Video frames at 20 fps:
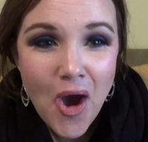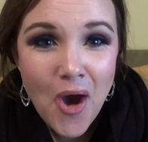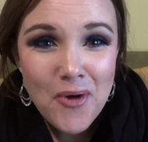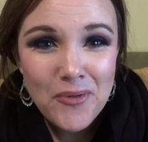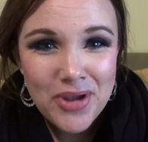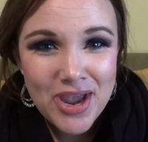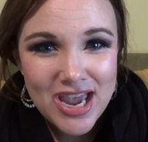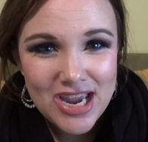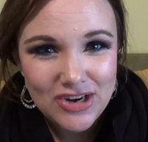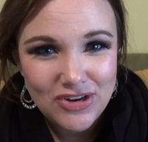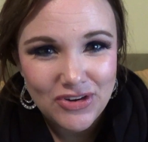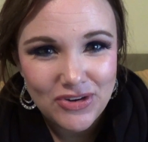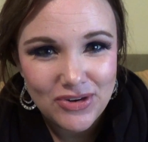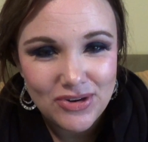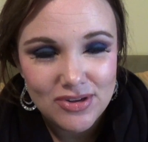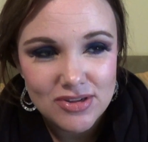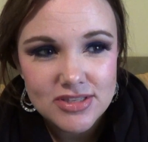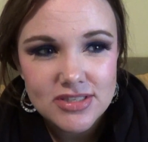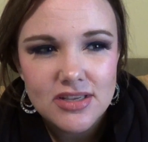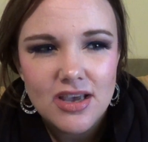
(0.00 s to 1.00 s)
Okay,
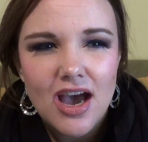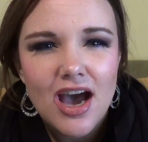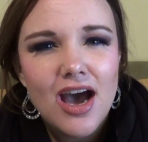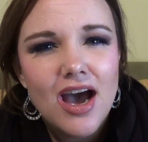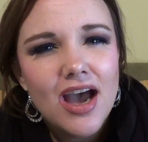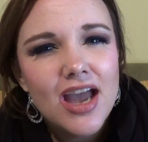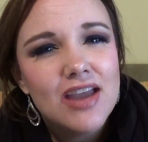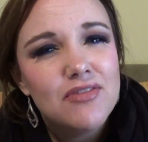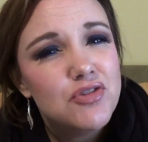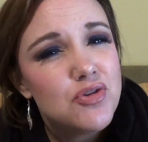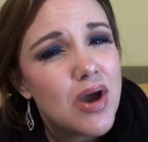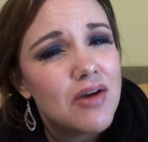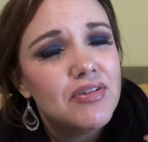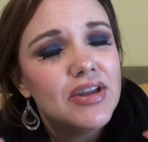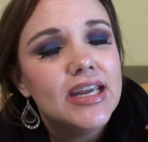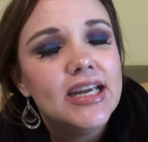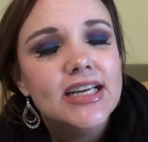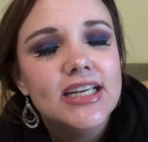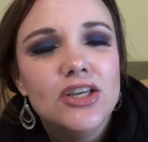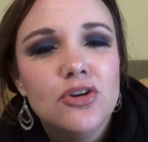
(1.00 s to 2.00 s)
girls, if you have
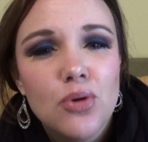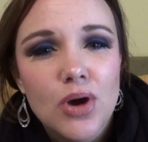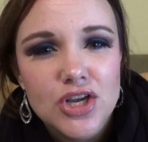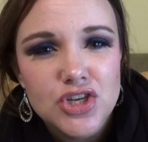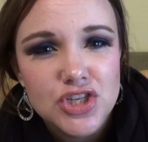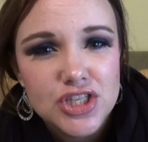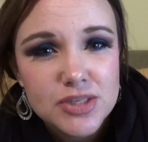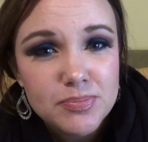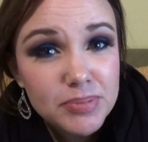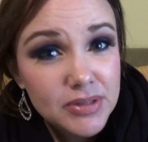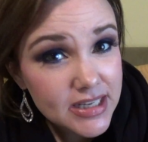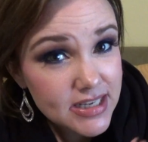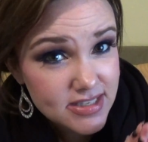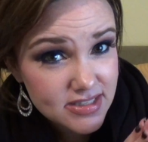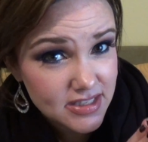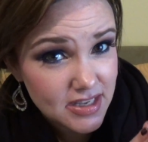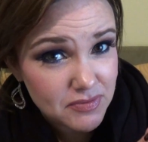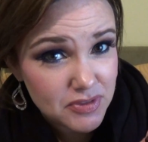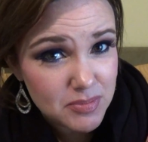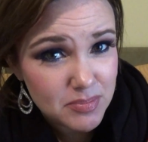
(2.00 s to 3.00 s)
any questions, please leave